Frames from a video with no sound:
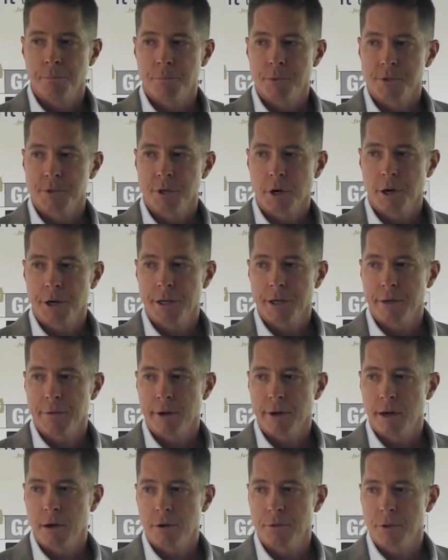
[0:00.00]
starting
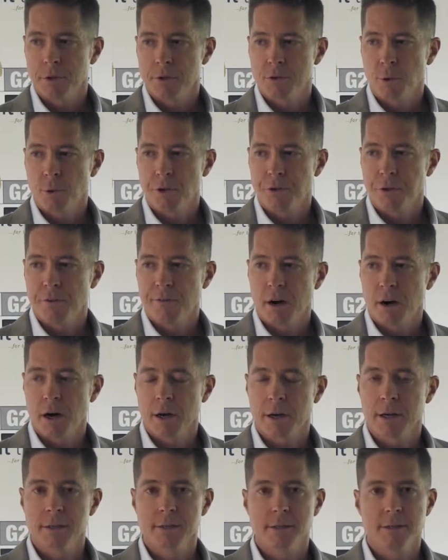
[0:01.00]
around the 12th of
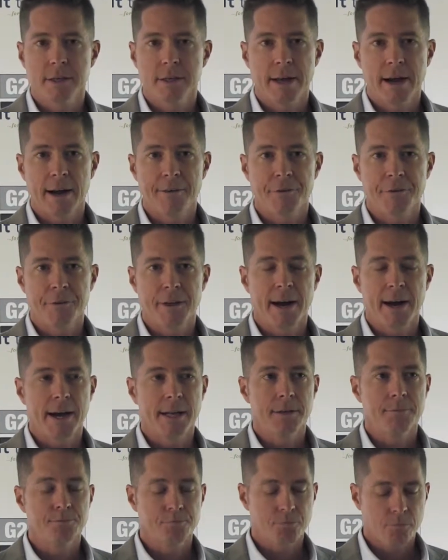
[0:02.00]
August, and after
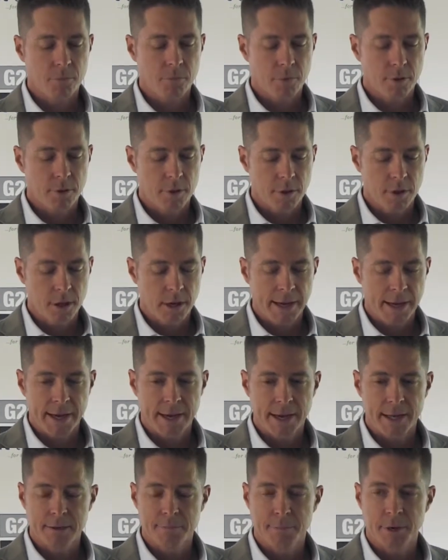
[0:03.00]
that, I
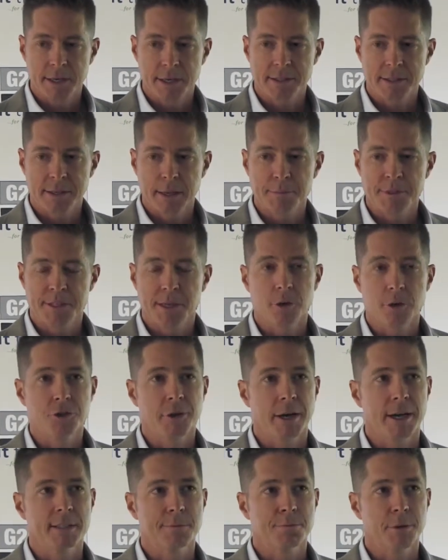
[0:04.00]
had my stem cell
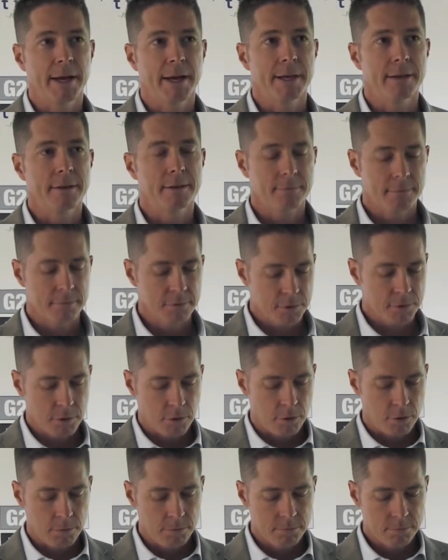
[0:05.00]
transplant. It was a
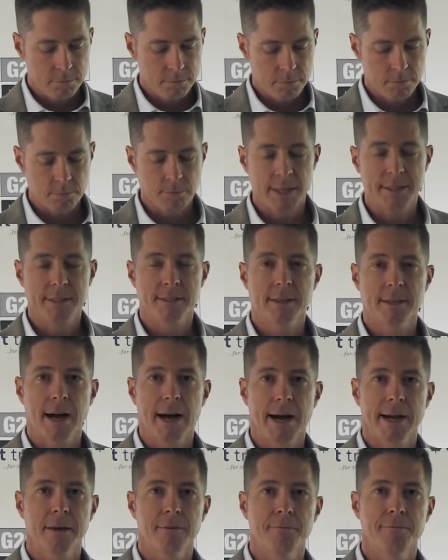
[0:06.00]
little red
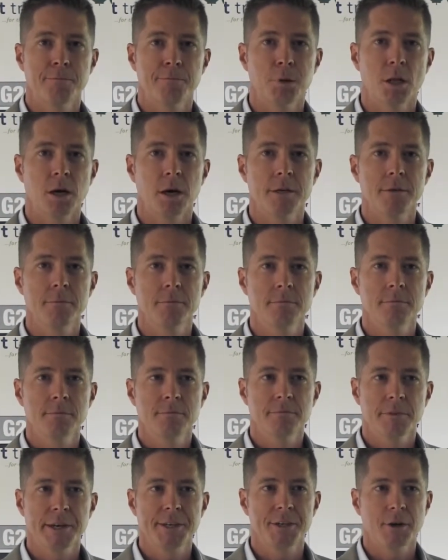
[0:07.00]
sac of blood,
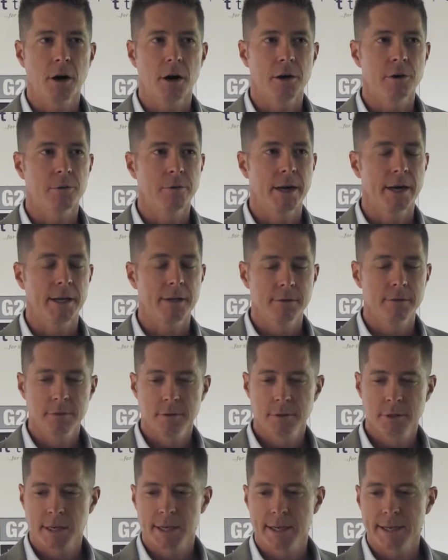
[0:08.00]
very dark red,
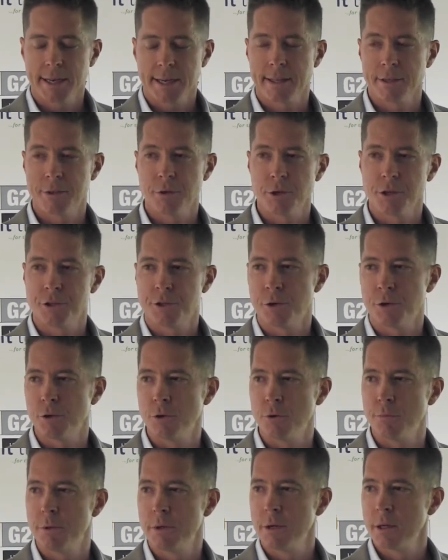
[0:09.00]
connected to a
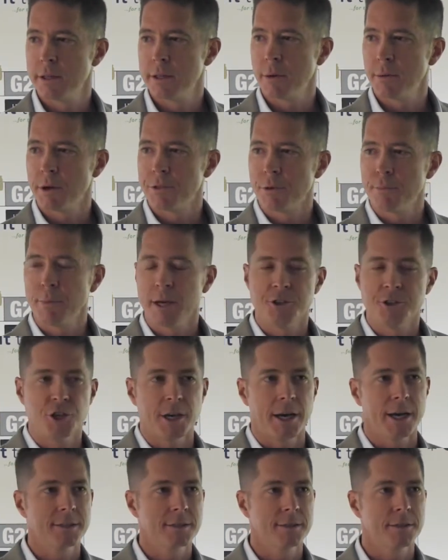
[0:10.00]
tube that went through my
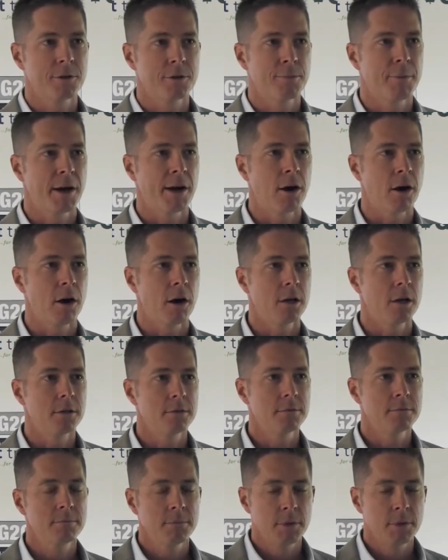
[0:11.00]
chest into my heart.